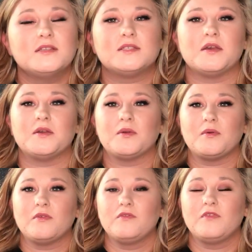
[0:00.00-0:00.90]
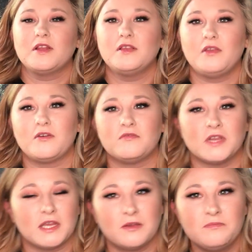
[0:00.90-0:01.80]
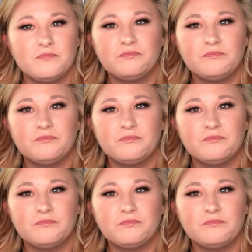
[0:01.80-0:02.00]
so fairly long video.